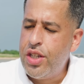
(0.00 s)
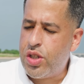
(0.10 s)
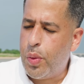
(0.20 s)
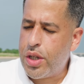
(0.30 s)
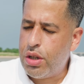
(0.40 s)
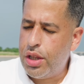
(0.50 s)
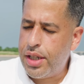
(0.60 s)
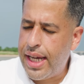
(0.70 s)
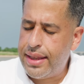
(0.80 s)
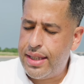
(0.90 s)
So when you
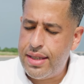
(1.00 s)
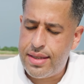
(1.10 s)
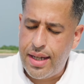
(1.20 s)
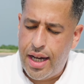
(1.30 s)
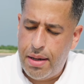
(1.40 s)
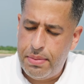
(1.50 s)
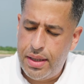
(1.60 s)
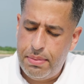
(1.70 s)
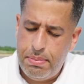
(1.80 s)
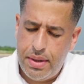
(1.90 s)
look at this
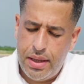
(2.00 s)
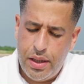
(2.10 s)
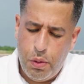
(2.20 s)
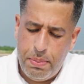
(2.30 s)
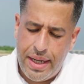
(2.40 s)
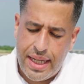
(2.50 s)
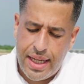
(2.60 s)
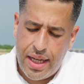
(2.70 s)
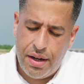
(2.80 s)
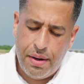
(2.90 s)
um, little mini
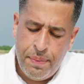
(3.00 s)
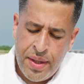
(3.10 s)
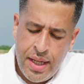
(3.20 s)
here,